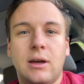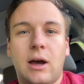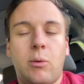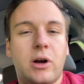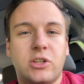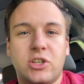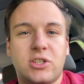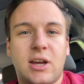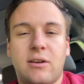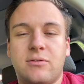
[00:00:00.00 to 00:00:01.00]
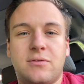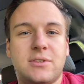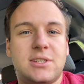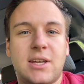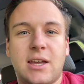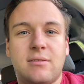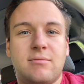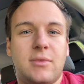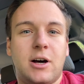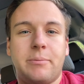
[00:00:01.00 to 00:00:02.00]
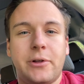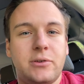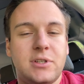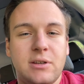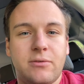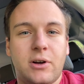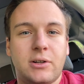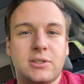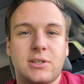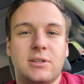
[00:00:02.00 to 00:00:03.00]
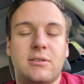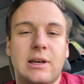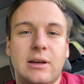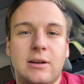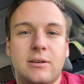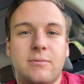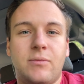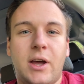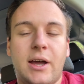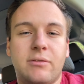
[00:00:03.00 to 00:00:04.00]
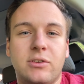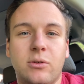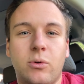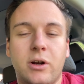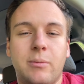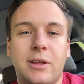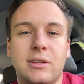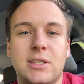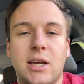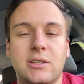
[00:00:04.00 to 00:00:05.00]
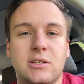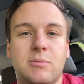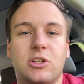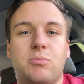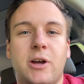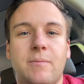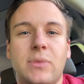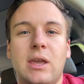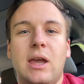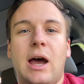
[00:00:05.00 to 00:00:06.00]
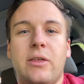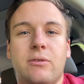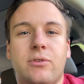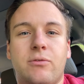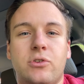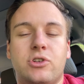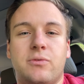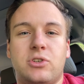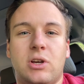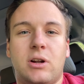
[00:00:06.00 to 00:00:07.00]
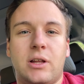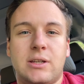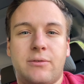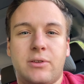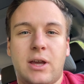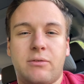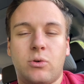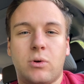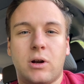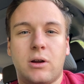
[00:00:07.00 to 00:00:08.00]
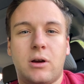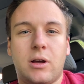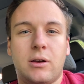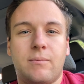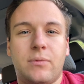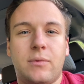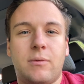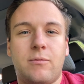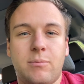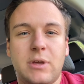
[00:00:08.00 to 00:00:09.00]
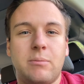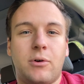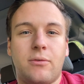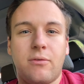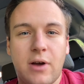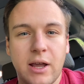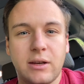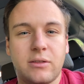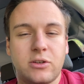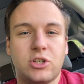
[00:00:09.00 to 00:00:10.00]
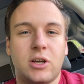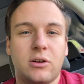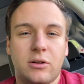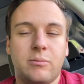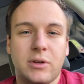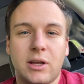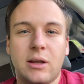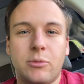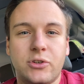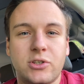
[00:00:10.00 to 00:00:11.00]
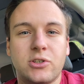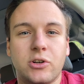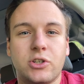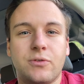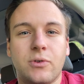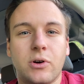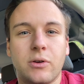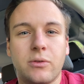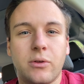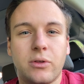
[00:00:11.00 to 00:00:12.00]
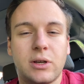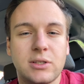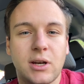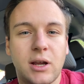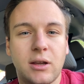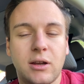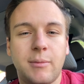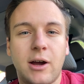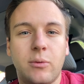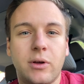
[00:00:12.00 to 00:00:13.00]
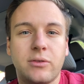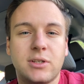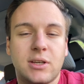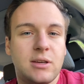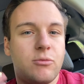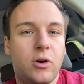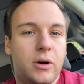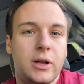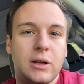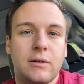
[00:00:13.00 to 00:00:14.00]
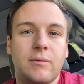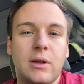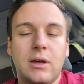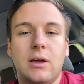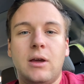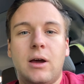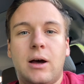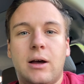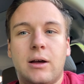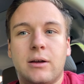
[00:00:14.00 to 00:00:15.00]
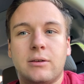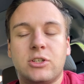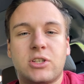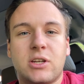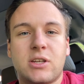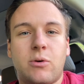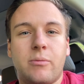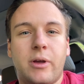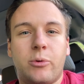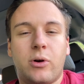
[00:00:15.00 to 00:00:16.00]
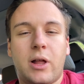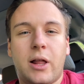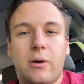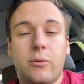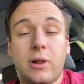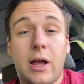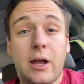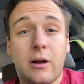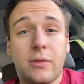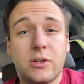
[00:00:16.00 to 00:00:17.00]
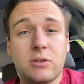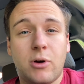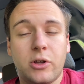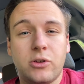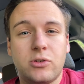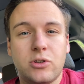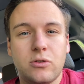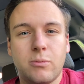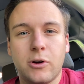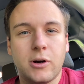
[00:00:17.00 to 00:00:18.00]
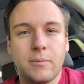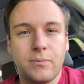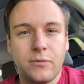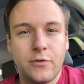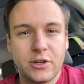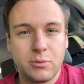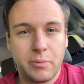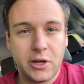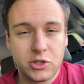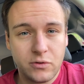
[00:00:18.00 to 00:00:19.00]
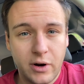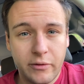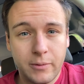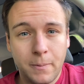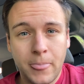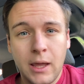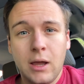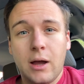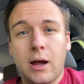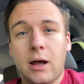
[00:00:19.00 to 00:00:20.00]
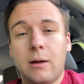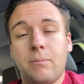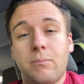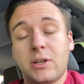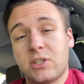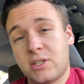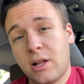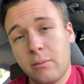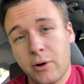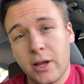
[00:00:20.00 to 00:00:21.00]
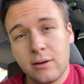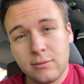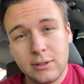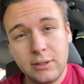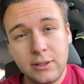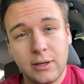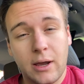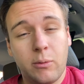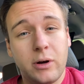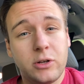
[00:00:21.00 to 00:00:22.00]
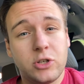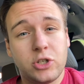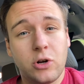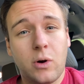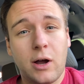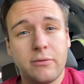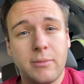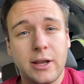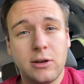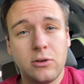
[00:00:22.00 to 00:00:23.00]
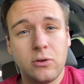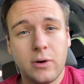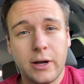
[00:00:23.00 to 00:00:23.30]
I wanted to just have set upload defaults and not have to worry about the tags as much. But I think for the future of the channel, I definitely have to work on people finding the channel and being able to search for the things that I come out with to keep growing. And just because I won't be able to rely on the small YouTuber Facebook pages forever. But to celebrate, I wanted to show off my new